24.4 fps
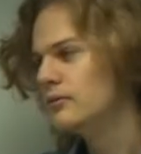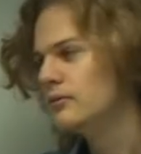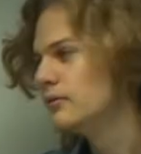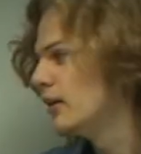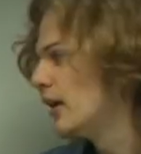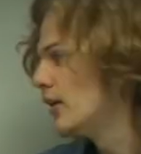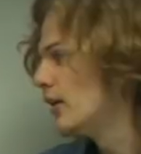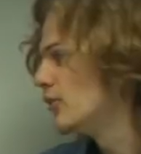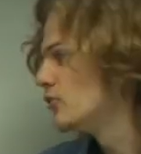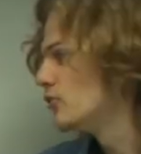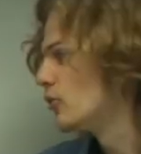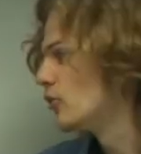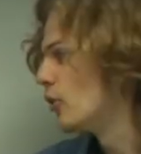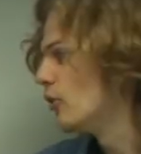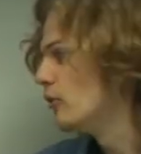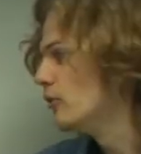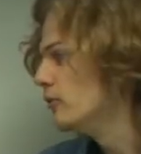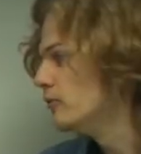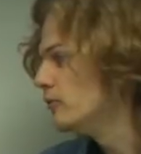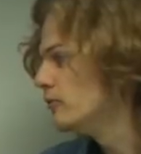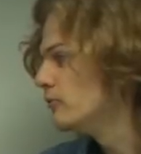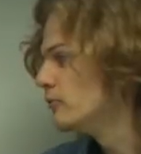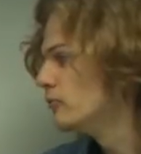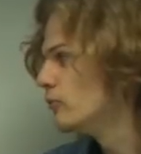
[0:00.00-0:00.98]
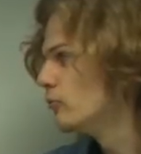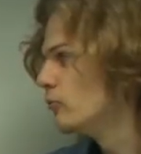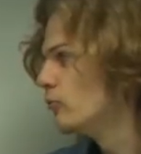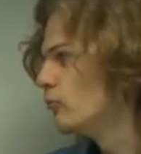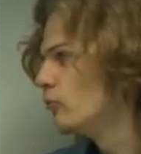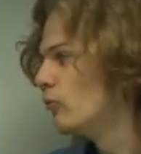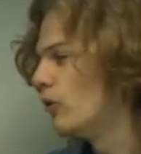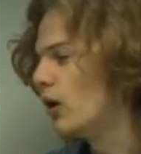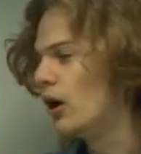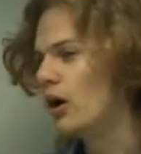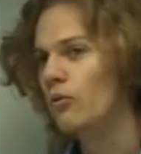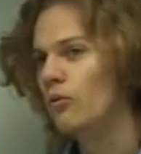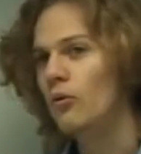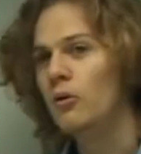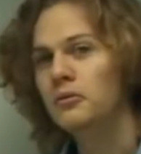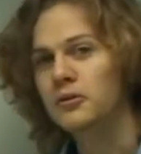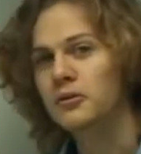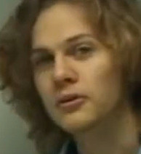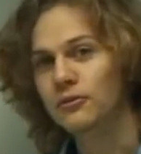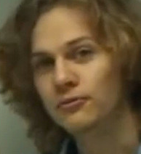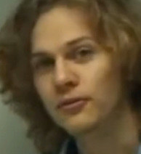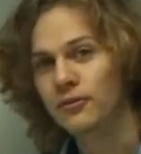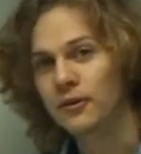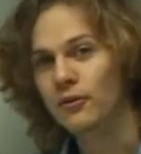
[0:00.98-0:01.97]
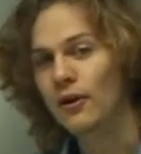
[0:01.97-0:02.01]
And so what we
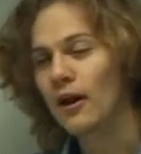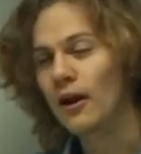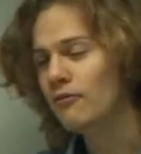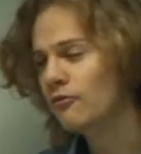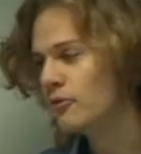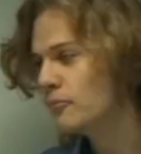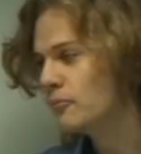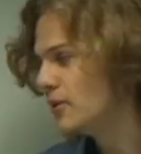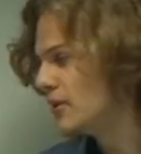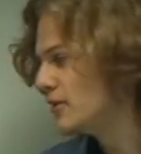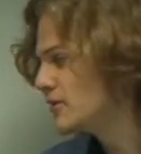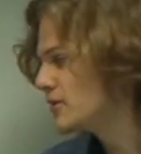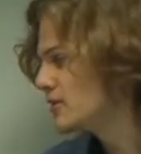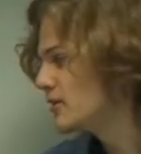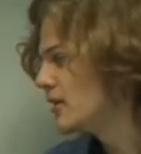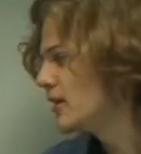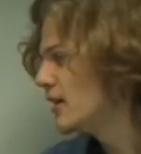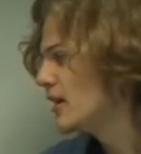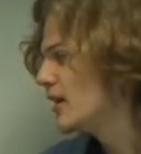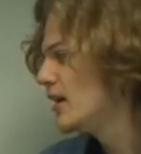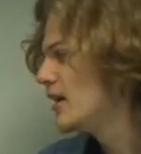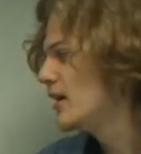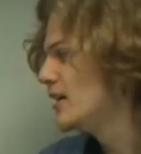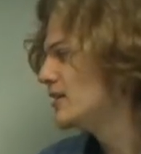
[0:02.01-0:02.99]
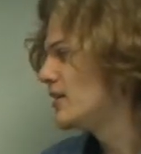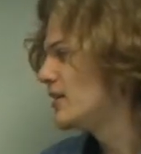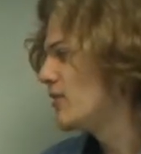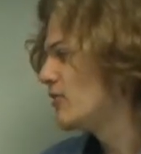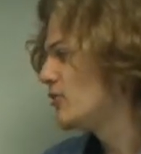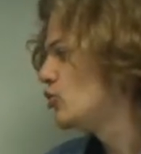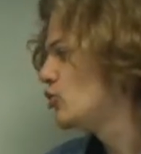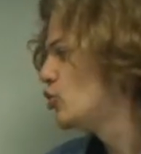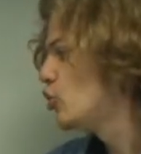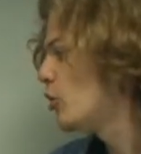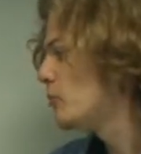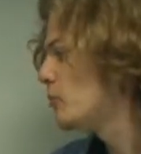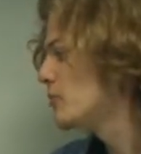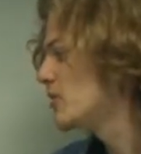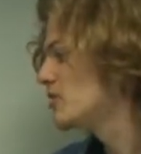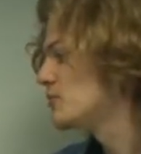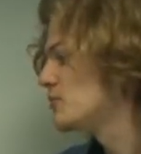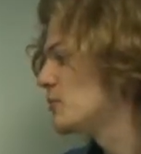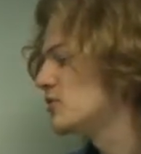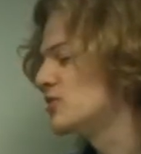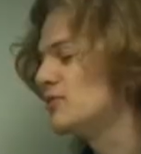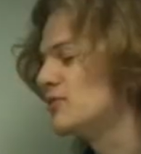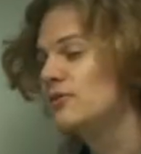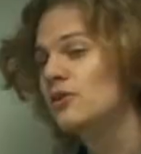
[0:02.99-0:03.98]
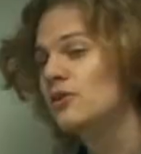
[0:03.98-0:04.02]
can figure out from this is that the two objects must have